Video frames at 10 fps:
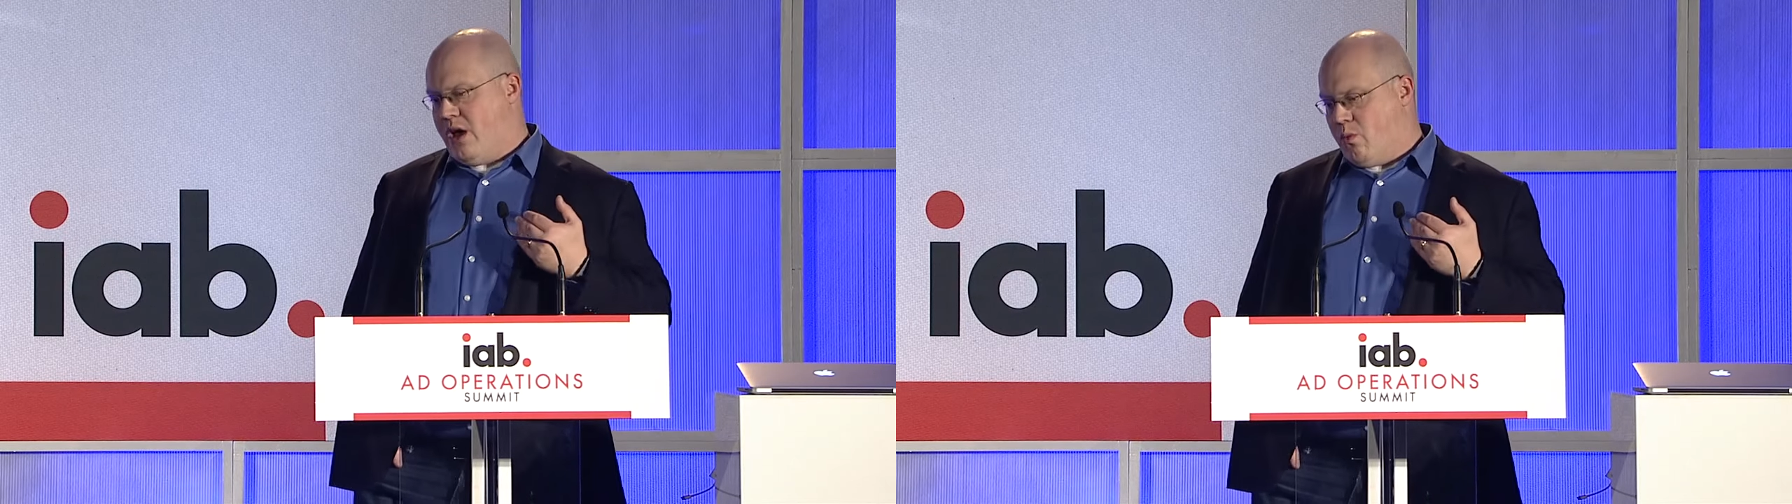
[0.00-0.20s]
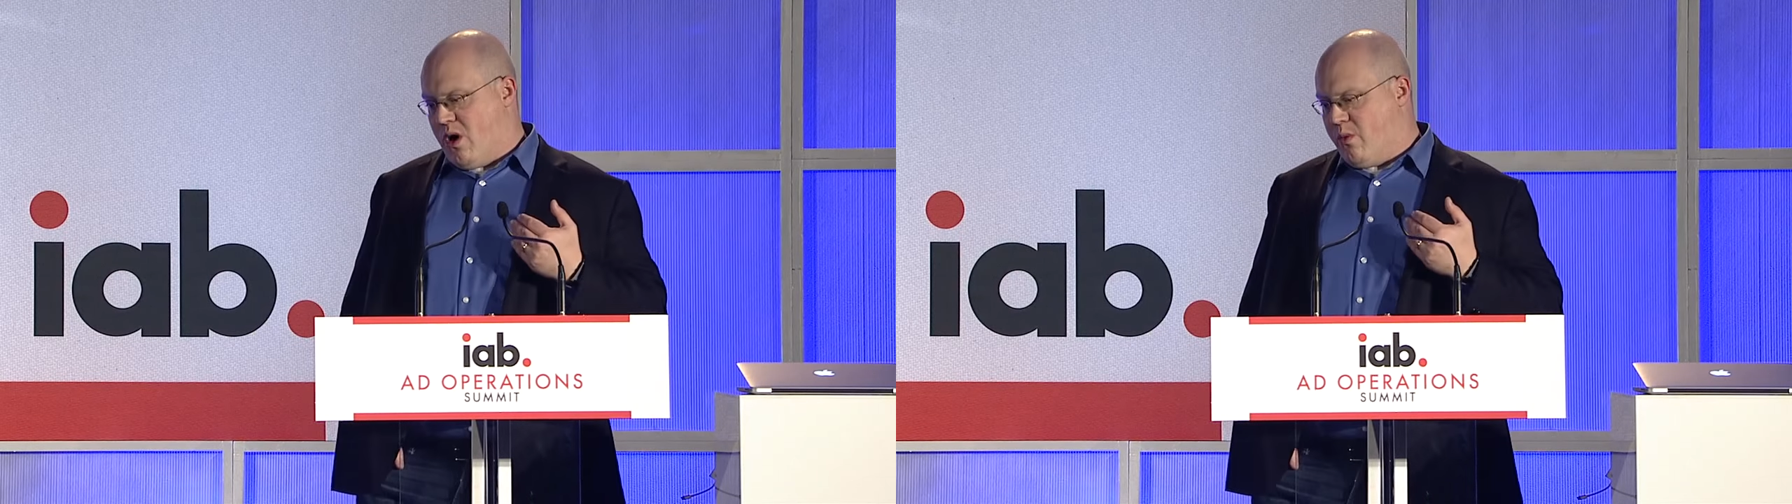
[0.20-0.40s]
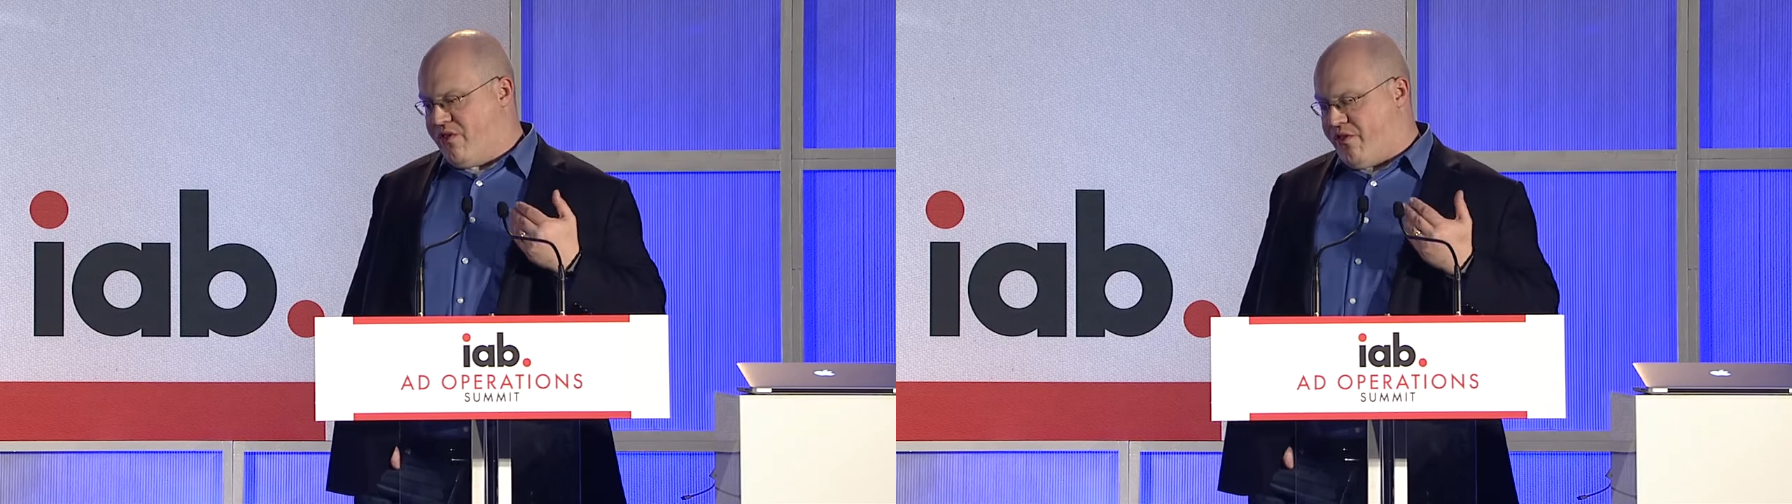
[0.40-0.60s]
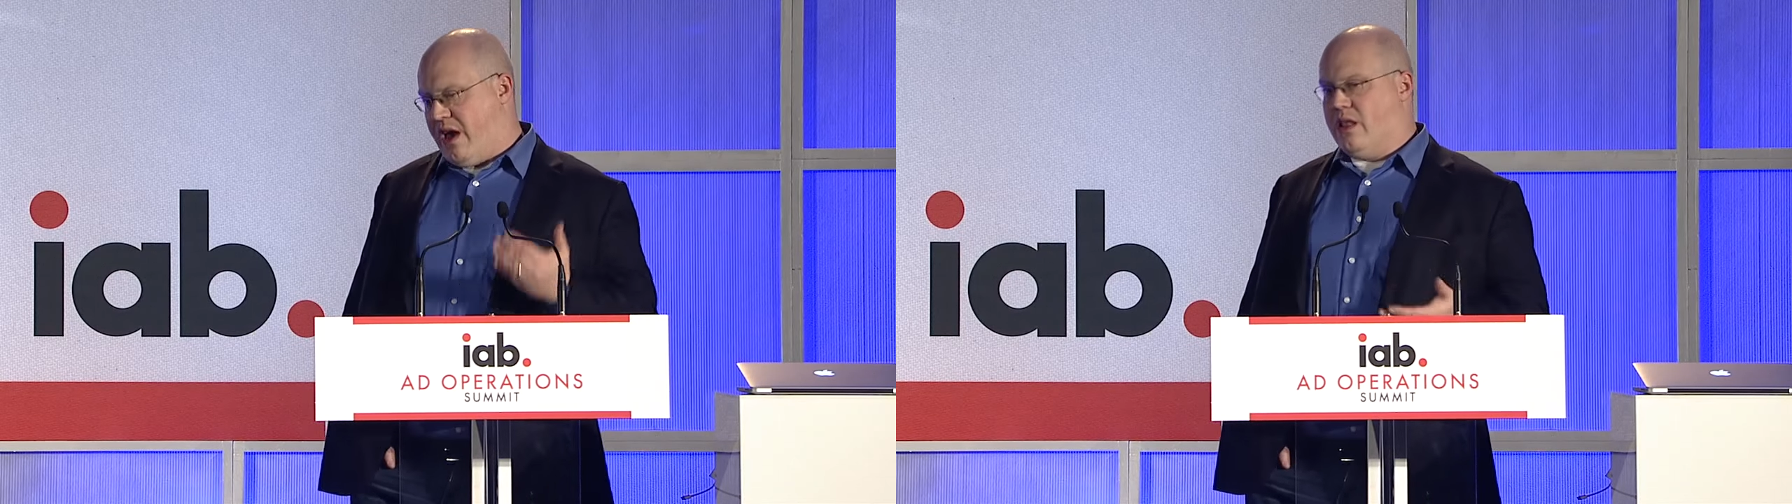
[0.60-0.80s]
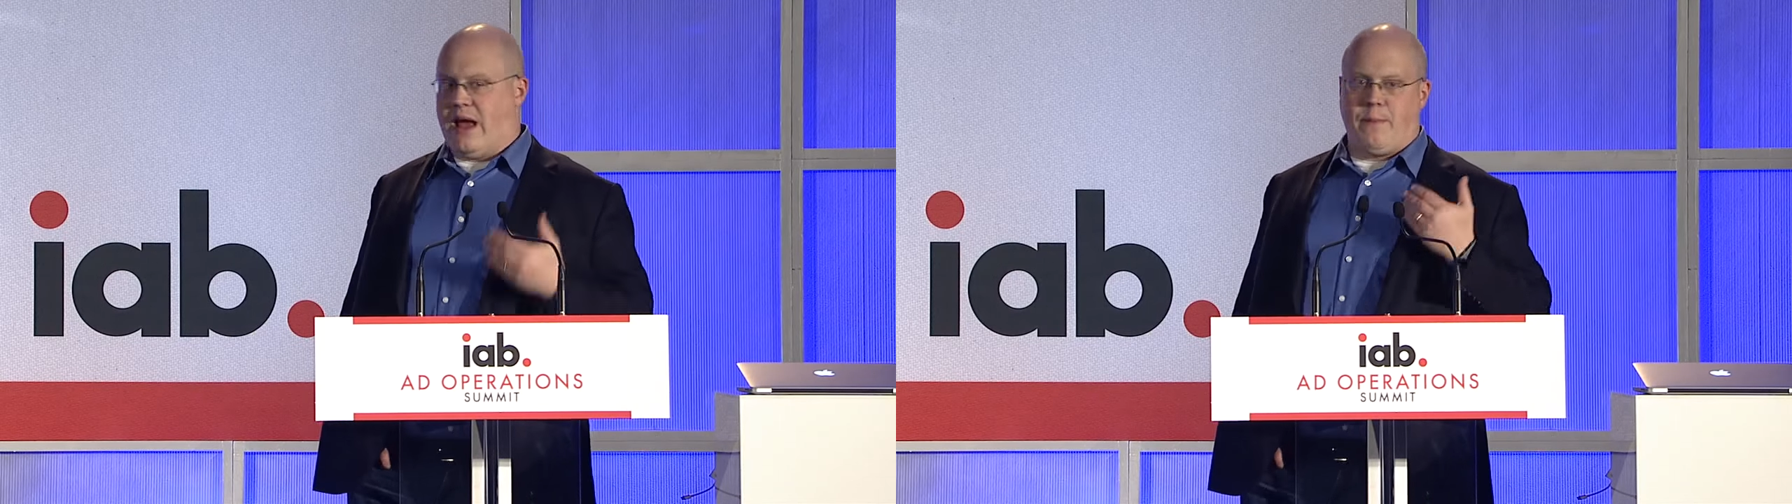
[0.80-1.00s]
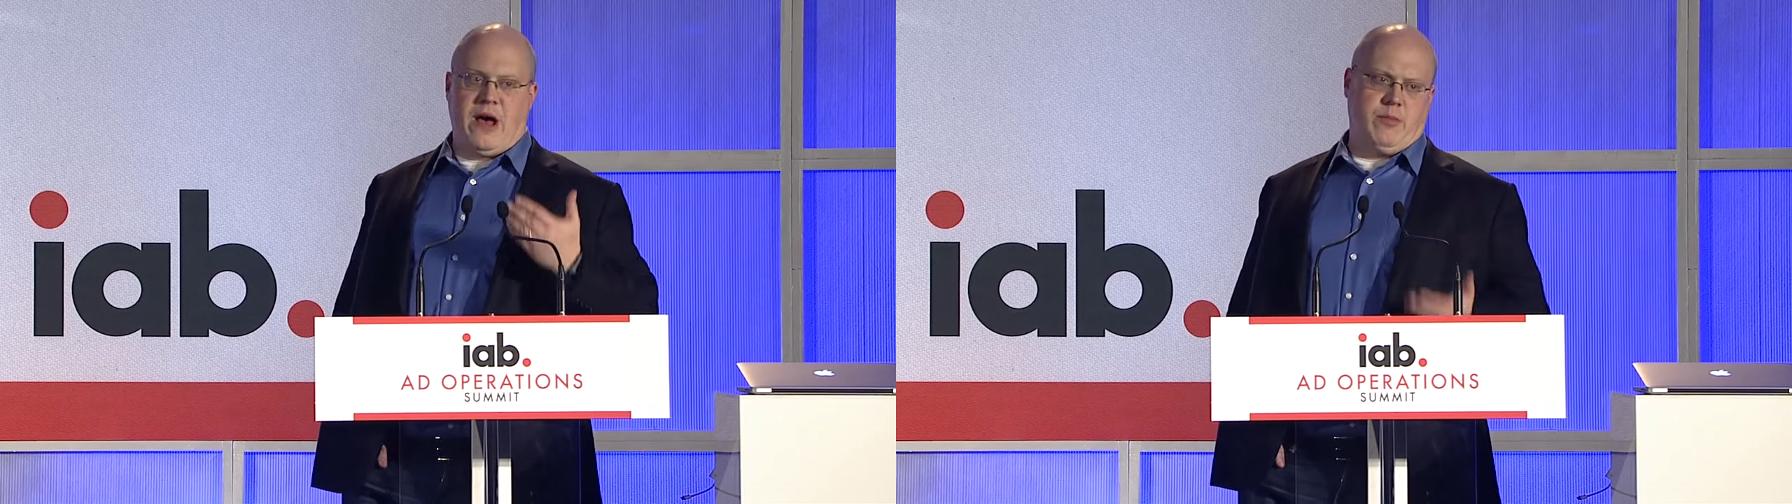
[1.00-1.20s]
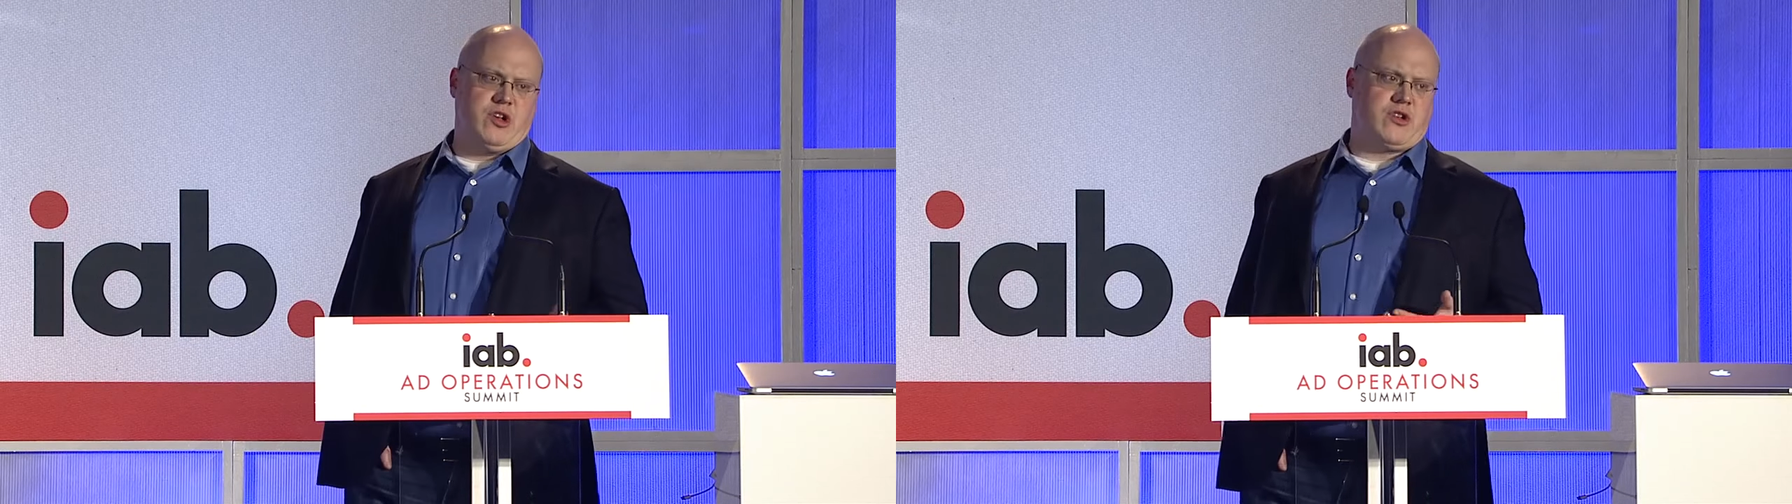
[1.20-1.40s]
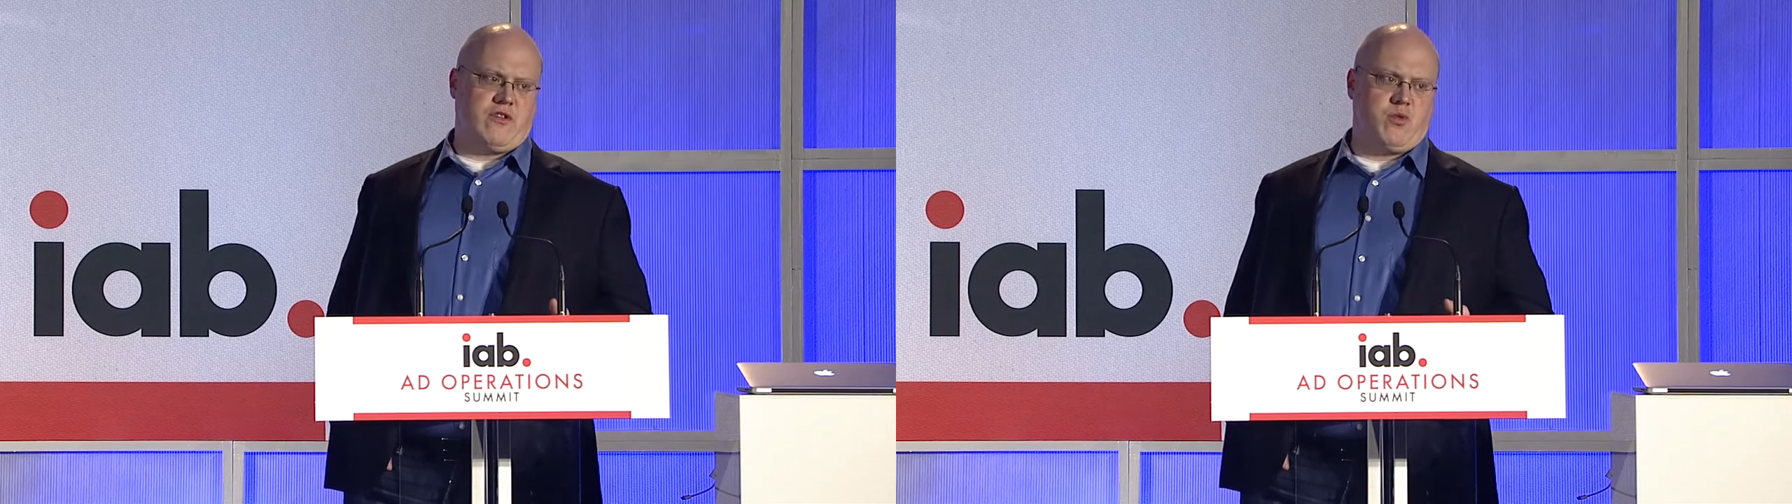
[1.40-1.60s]
what we felt like
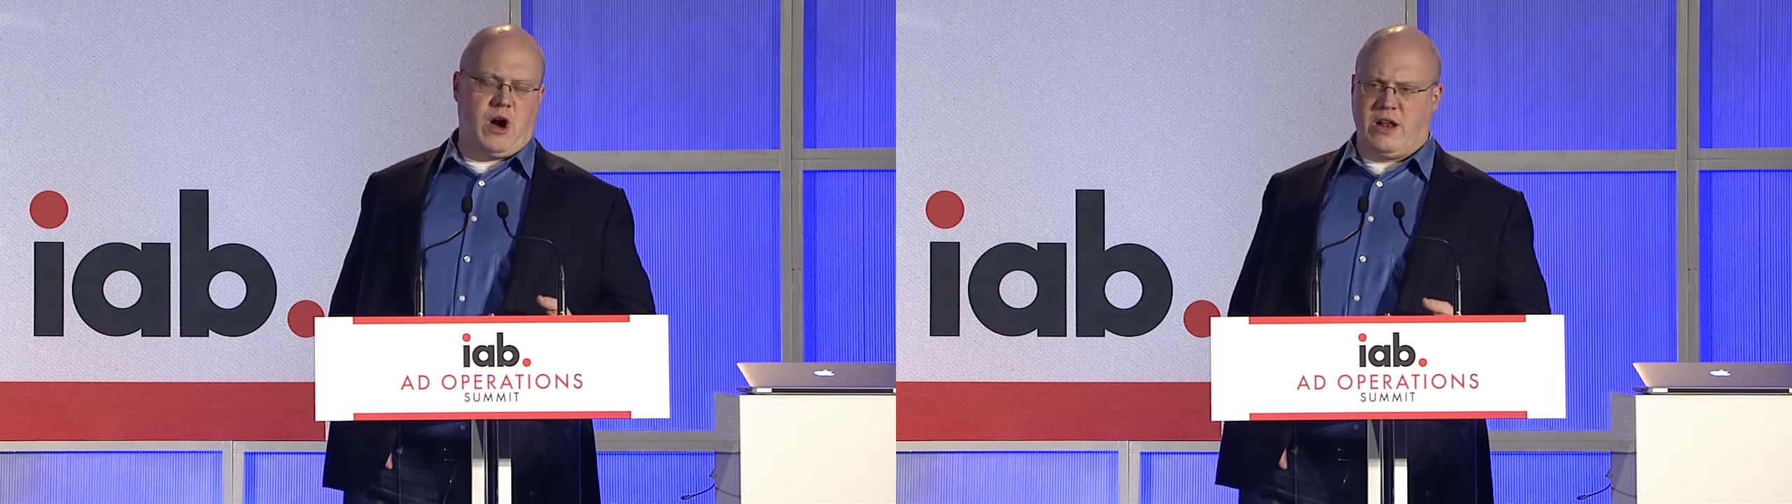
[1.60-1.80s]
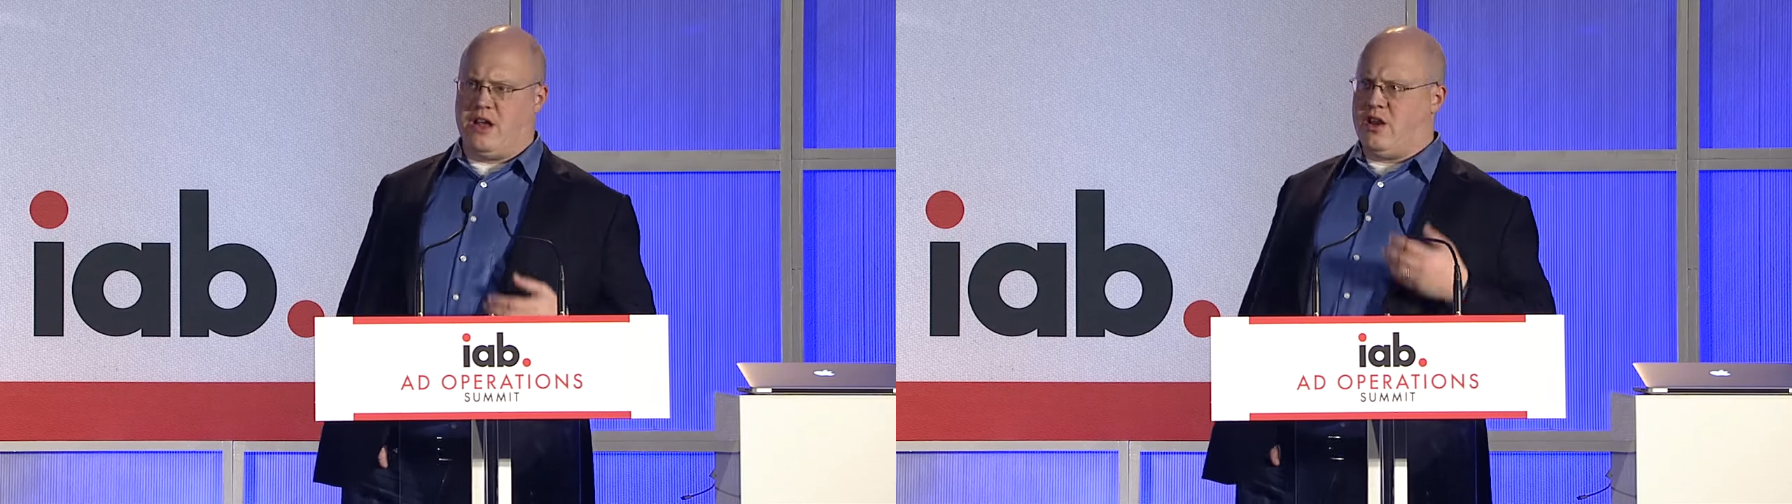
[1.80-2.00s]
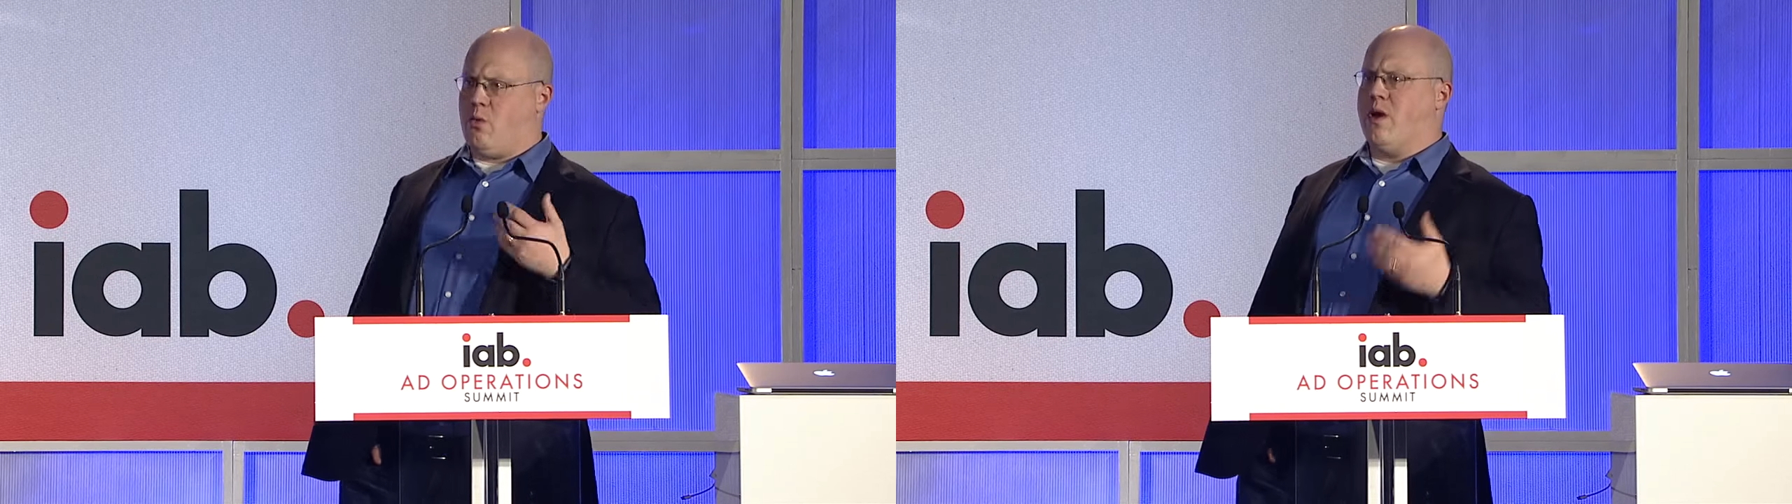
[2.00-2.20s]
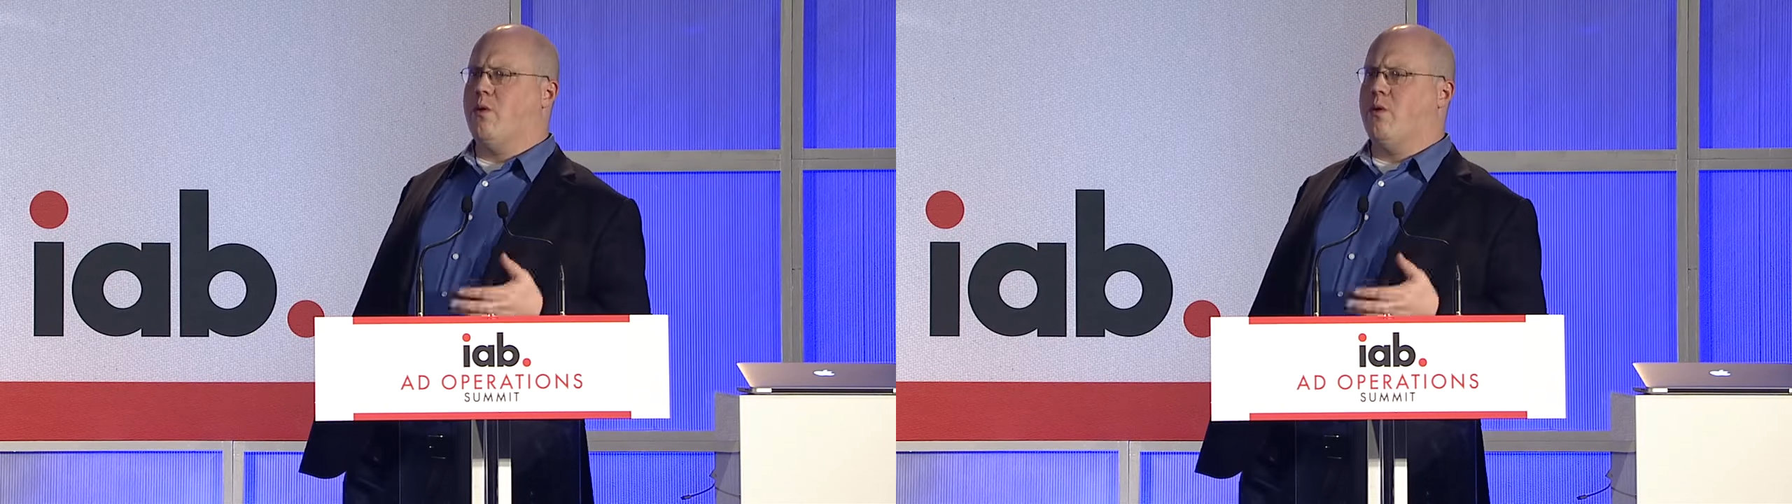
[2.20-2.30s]
publishers wanted and we,